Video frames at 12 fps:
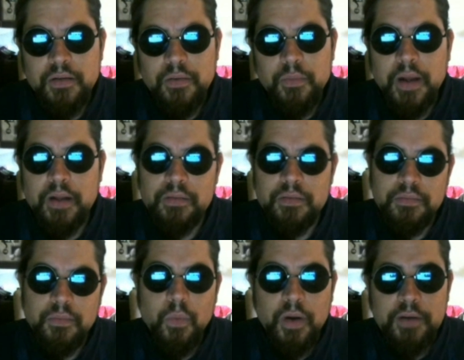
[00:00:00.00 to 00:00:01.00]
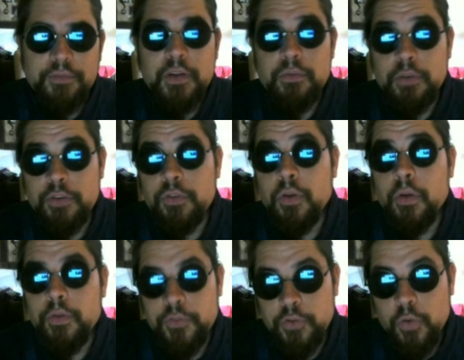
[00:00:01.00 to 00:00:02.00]
well, one of the original
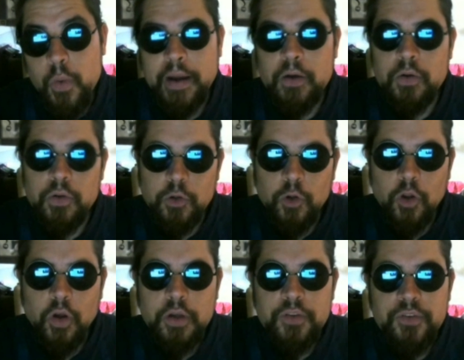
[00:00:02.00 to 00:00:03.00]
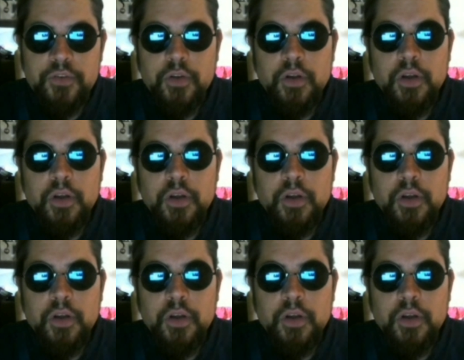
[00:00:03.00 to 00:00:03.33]
square looks